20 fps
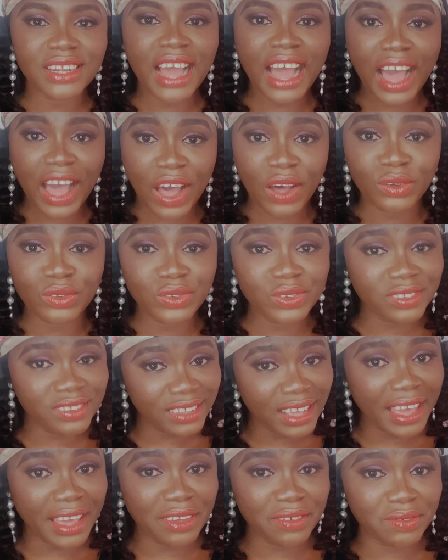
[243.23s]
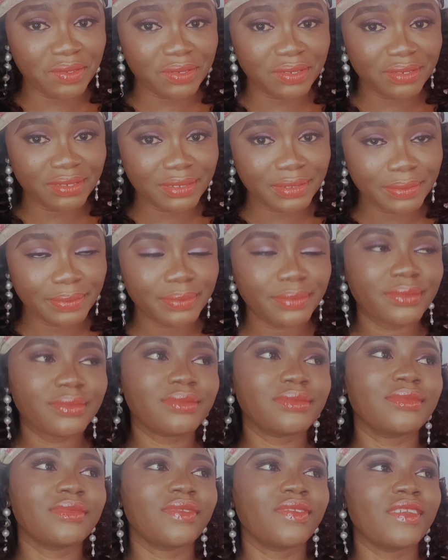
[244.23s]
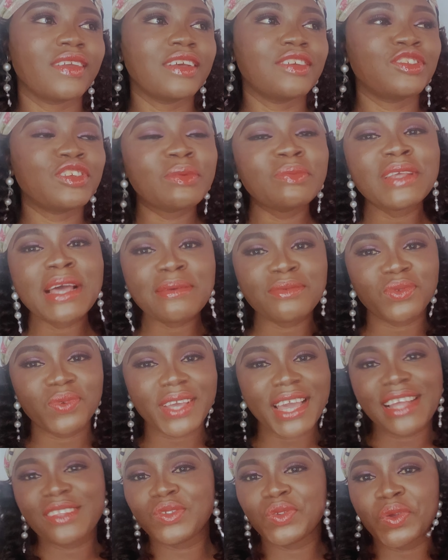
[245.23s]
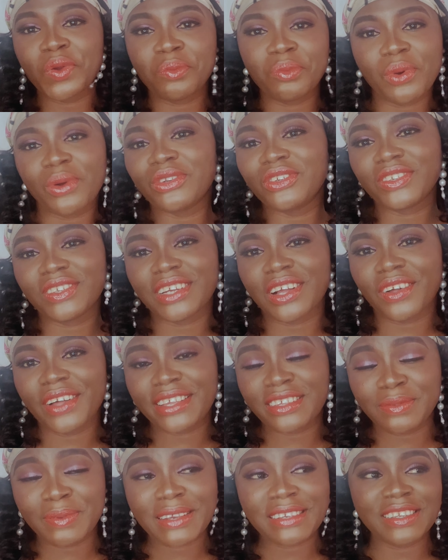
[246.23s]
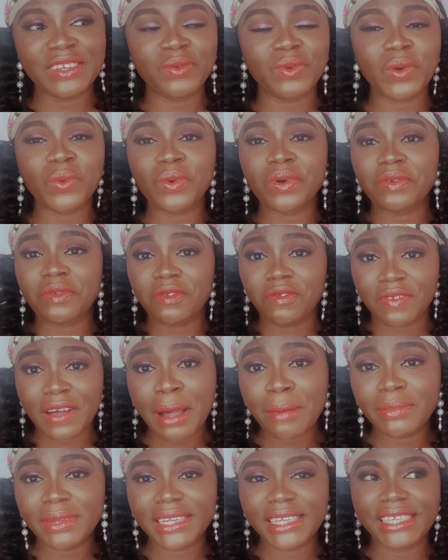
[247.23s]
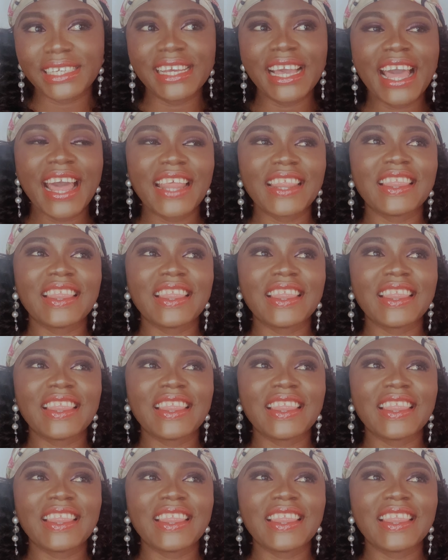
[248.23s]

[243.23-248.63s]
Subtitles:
how to save. Sometimes we get so emotional, especially when we're with family,